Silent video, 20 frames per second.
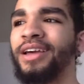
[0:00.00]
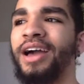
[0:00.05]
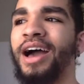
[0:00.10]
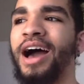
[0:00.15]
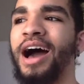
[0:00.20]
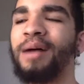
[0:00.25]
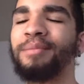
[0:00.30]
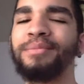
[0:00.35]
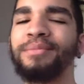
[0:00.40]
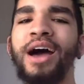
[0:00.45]

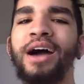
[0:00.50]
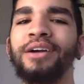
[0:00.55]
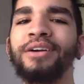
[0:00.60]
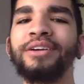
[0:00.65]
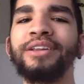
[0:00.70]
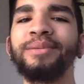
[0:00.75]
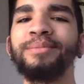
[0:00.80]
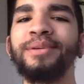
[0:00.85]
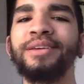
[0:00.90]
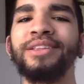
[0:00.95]
I'm not
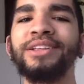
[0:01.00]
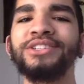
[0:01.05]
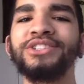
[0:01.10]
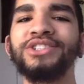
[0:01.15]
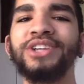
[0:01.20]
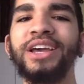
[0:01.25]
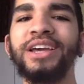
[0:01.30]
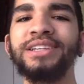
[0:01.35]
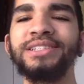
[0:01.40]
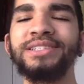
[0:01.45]
going to be the
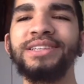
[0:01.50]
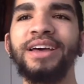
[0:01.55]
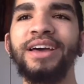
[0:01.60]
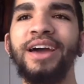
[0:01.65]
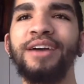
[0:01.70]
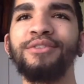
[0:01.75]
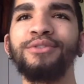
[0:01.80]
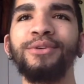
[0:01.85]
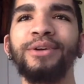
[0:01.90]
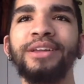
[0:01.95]
Chase
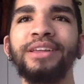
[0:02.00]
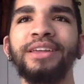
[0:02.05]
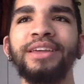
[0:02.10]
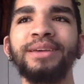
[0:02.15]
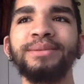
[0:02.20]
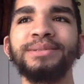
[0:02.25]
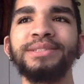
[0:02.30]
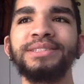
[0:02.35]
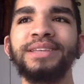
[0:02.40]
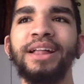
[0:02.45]
that everyone
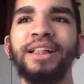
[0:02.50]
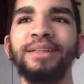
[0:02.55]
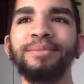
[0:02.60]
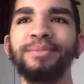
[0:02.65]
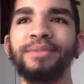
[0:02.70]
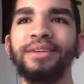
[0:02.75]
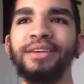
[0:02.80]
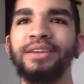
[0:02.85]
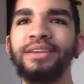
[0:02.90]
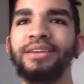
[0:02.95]
keeps telling
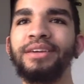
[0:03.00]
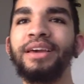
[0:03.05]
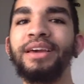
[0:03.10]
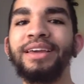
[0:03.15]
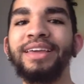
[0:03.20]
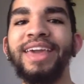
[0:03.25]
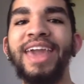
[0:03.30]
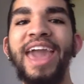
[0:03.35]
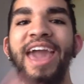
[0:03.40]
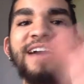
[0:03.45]
me
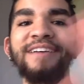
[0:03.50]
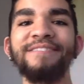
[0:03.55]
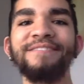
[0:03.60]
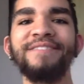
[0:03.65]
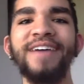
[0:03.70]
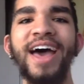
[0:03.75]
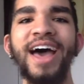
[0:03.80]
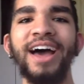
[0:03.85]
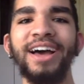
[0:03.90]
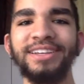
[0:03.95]
can't
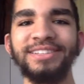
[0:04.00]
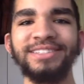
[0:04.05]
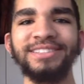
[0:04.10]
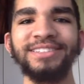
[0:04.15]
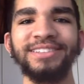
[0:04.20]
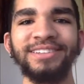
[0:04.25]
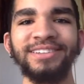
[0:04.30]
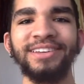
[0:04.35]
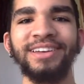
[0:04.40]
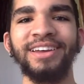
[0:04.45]
fast.
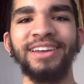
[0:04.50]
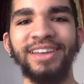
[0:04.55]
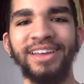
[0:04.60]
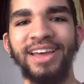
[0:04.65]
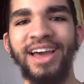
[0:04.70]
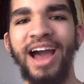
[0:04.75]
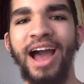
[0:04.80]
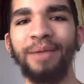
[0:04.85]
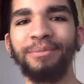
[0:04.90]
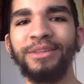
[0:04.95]

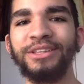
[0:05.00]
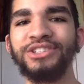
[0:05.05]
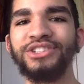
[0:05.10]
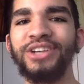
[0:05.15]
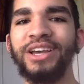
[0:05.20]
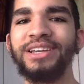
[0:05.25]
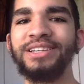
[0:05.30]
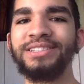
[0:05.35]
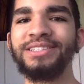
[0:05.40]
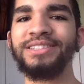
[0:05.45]
I'm the
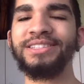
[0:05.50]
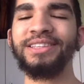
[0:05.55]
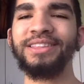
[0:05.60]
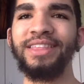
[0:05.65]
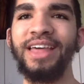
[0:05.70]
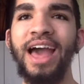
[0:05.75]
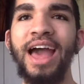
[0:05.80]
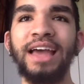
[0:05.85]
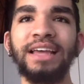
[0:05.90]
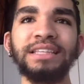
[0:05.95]
Chase
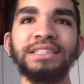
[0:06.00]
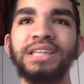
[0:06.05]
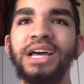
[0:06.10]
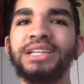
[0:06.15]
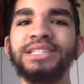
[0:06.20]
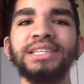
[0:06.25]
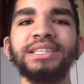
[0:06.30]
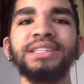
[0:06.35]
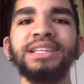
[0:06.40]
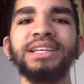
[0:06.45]
that
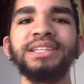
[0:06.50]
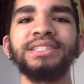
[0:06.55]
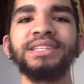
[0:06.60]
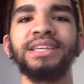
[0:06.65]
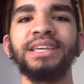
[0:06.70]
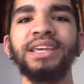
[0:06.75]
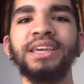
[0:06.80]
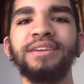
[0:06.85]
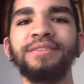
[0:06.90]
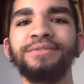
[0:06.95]
doesn't need to
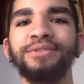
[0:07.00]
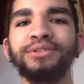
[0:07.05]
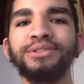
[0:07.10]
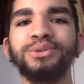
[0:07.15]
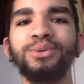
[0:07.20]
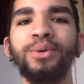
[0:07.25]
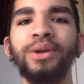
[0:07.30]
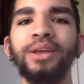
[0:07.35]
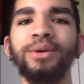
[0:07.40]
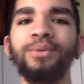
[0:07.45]
eat for
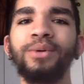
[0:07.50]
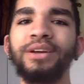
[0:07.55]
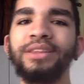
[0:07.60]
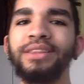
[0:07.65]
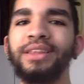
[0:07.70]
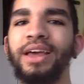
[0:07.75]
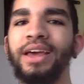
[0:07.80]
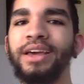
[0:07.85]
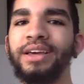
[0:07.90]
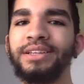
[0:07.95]
21
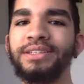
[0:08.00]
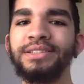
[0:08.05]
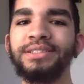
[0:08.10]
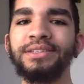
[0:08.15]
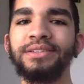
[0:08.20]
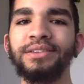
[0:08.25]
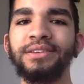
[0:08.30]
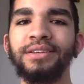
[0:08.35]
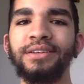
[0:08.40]
days.